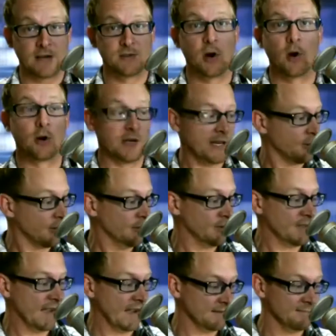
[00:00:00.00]
totally agree with
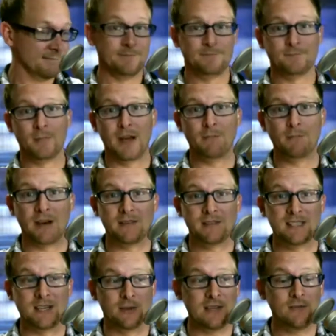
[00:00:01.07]
that. But but it's
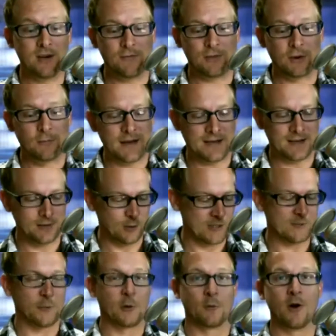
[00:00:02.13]
still now, even if they're making noise
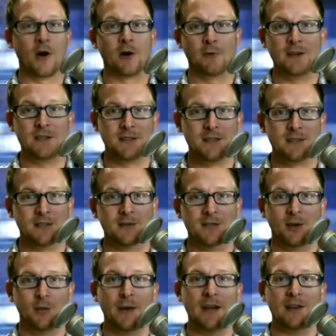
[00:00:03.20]
for the wrong reasons, they're
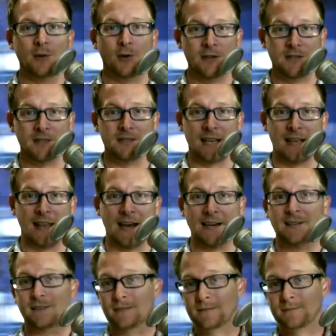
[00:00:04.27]
still making noises I like.